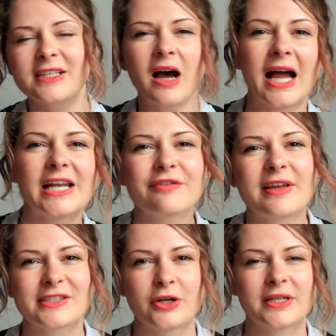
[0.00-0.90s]
kind of
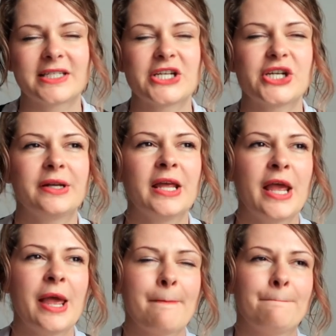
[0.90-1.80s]
has a connotation,
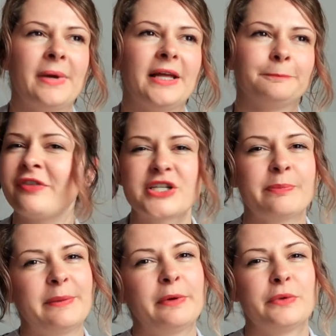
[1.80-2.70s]
but
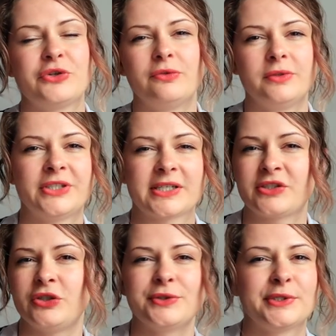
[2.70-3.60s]
French people would
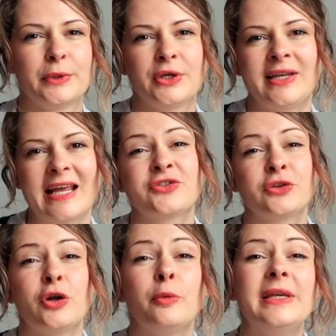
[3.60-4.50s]
just use the word
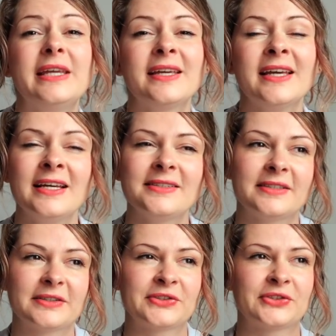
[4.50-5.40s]
gastronomique
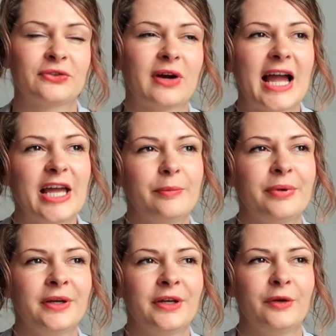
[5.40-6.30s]
to describe
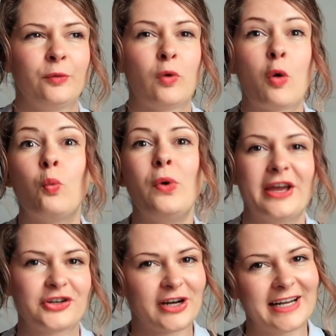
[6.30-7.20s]
what
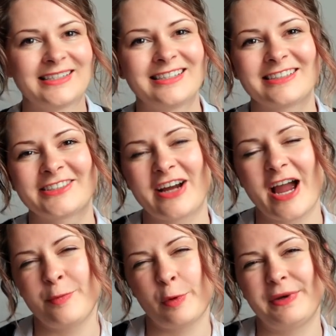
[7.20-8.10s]
we're trying to
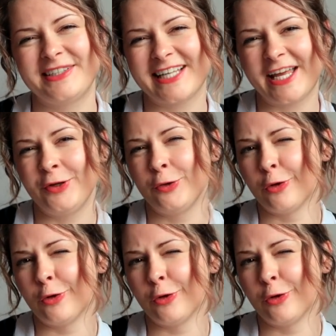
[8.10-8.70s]
describe when we say